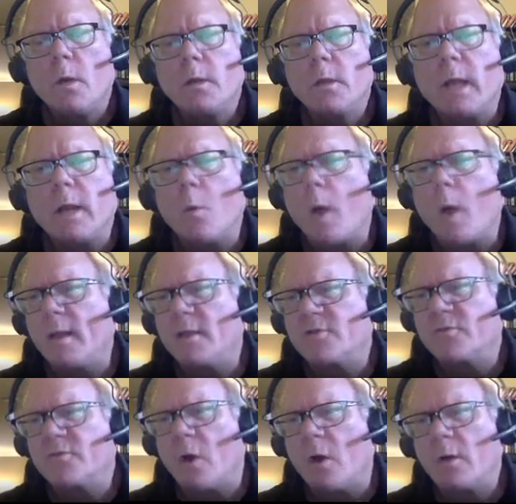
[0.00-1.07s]
kind of why
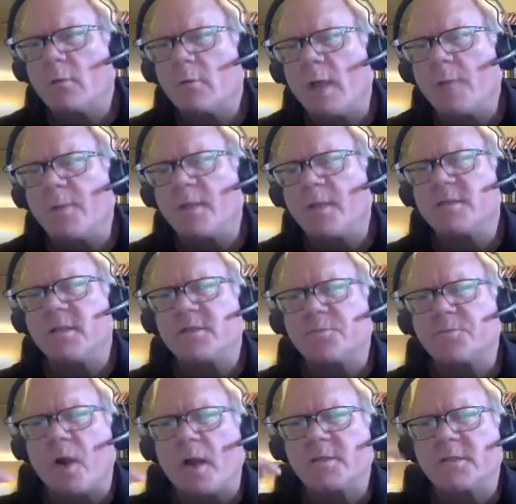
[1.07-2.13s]
it's wrong, right? Because this
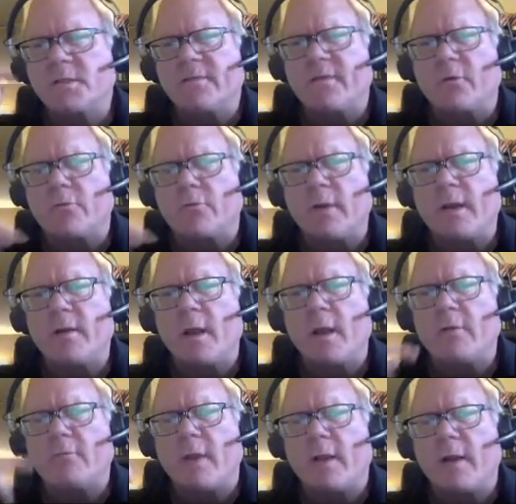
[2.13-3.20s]
process of
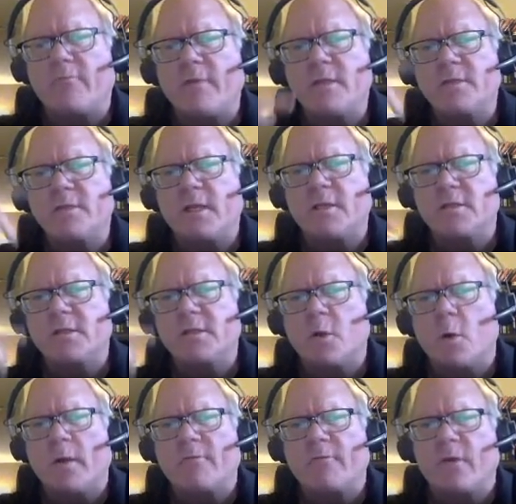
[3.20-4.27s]
iterative reasoning doesn't
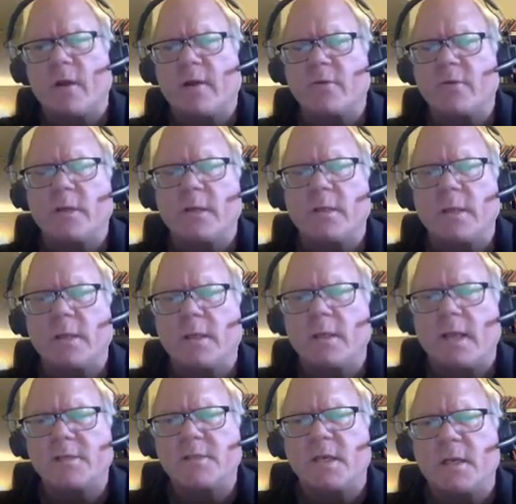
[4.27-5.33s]
go on forever. It
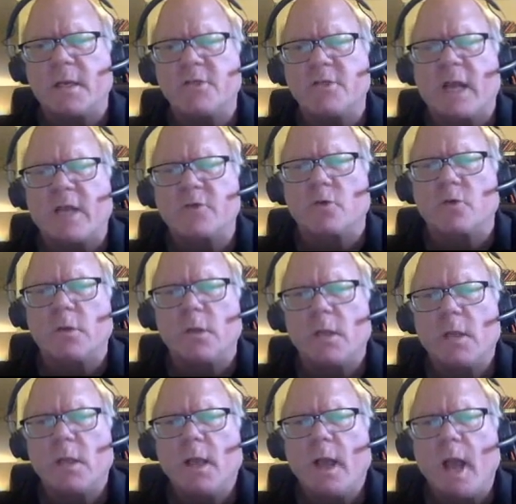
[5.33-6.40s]
has these natural
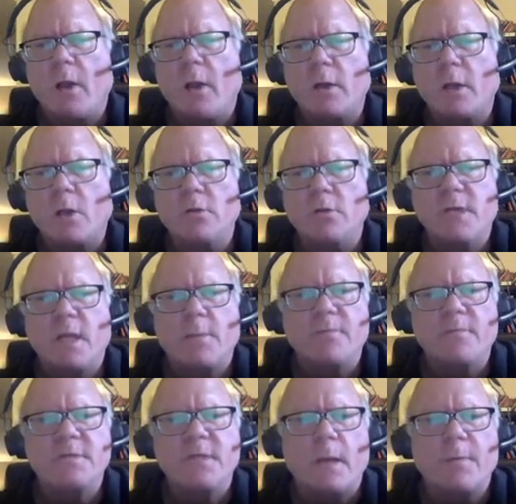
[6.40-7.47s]
hierarchical type
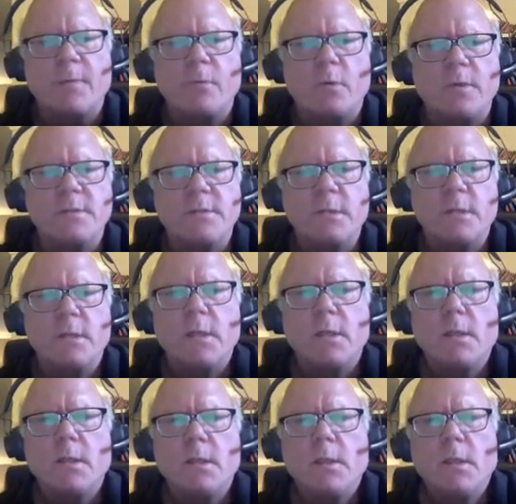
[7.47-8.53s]
of stopping points.
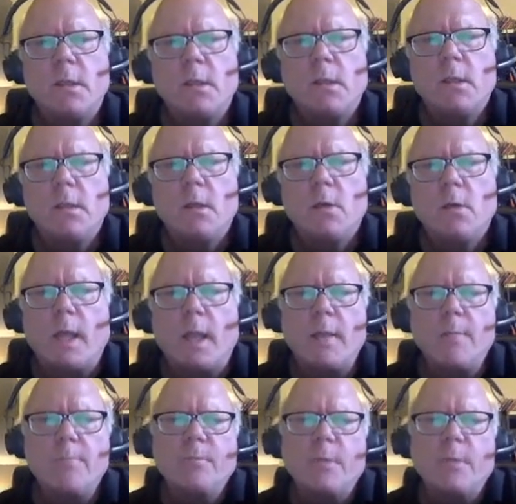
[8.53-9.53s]
Okay.